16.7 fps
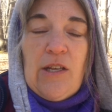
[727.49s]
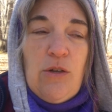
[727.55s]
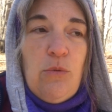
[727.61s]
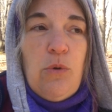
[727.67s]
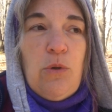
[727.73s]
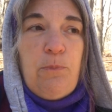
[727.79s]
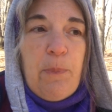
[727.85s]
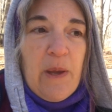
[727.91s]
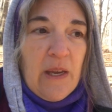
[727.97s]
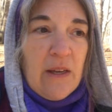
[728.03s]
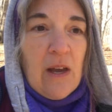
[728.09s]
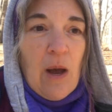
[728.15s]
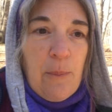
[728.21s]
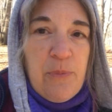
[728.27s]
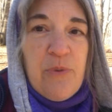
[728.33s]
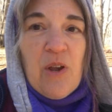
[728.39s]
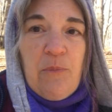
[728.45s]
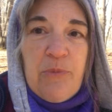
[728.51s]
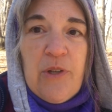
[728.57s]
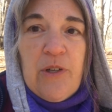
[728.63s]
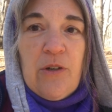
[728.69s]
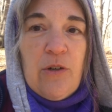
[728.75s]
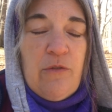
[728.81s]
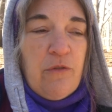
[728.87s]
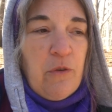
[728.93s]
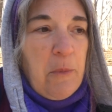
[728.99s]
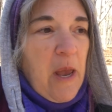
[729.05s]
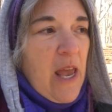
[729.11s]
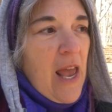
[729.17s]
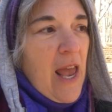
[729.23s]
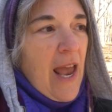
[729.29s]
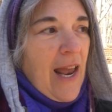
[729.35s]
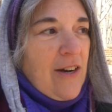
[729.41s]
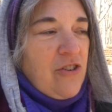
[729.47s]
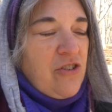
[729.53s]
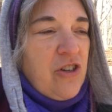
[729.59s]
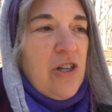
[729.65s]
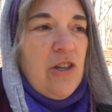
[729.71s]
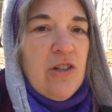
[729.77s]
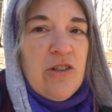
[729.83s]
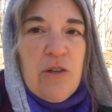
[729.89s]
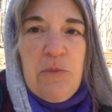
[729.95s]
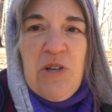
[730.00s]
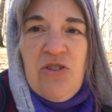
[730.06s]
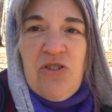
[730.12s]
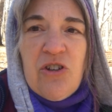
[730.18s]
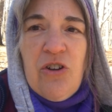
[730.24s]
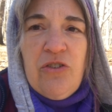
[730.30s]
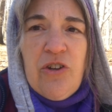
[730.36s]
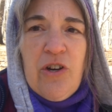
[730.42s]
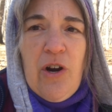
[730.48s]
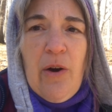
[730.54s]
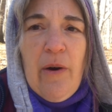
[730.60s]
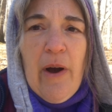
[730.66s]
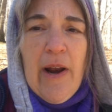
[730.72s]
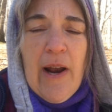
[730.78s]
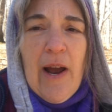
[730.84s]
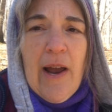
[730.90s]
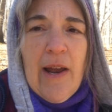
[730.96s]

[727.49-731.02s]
You will pick up something good from. And she looked at me and she goes, you know,